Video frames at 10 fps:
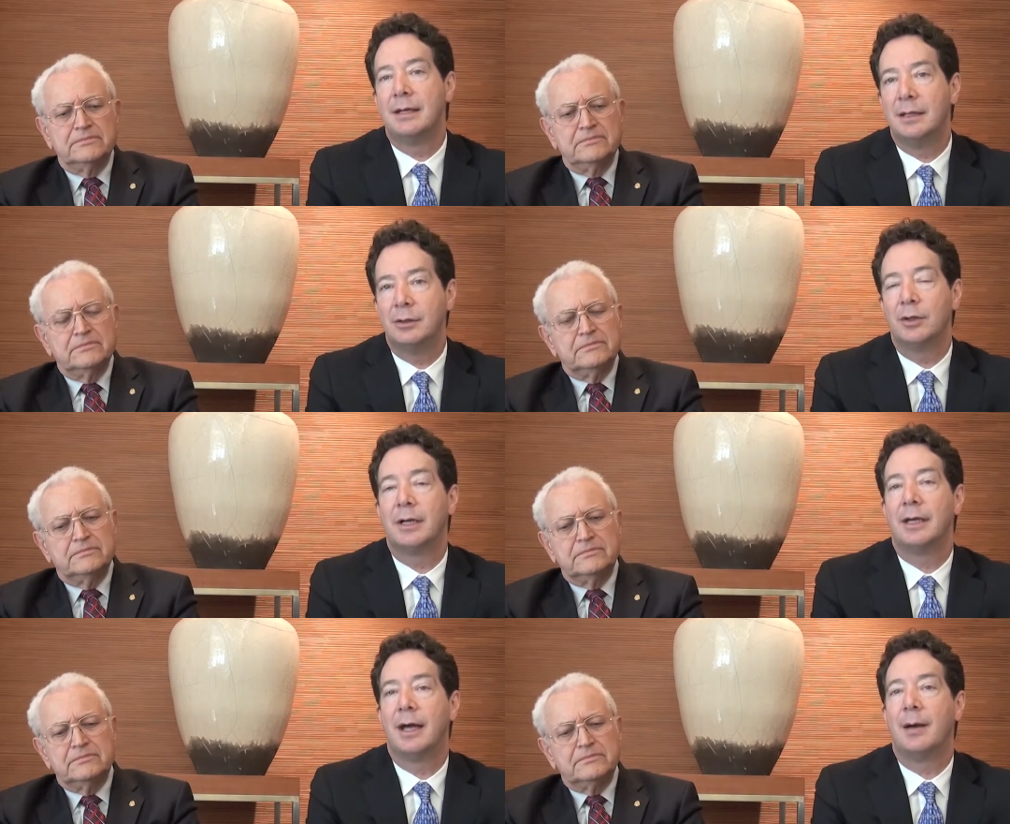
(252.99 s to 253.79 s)
Speaker 1: can
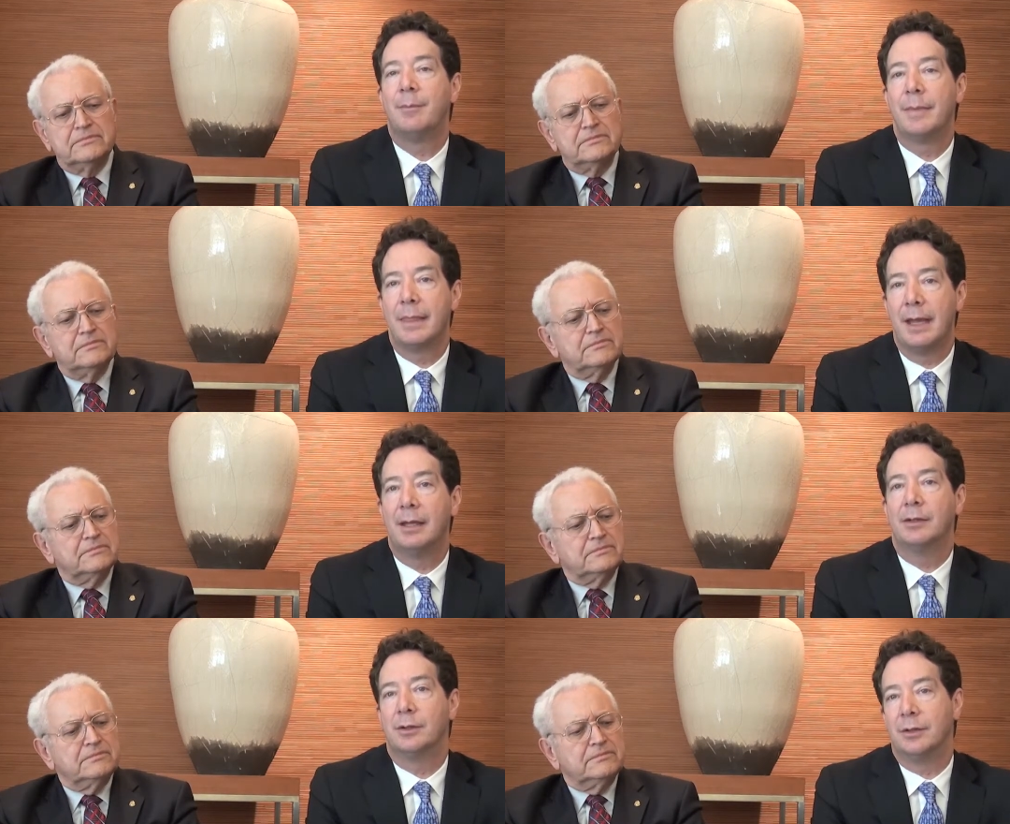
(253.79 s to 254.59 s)
look it up
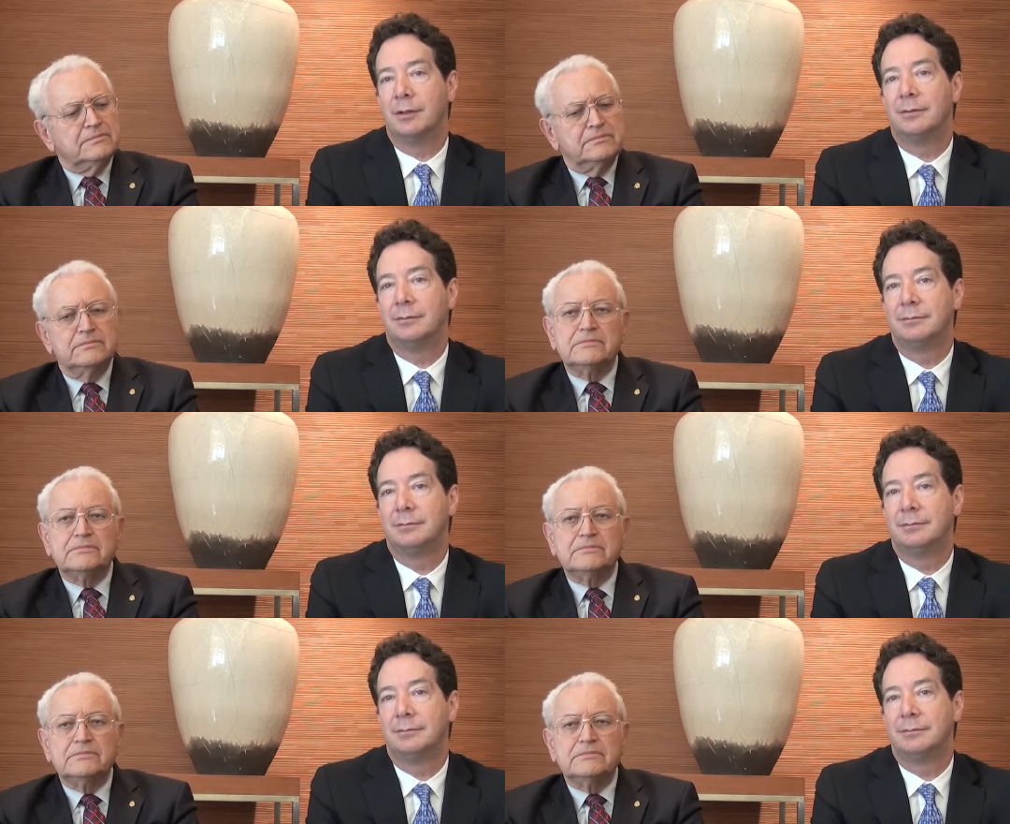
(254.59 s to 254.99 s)
and learn.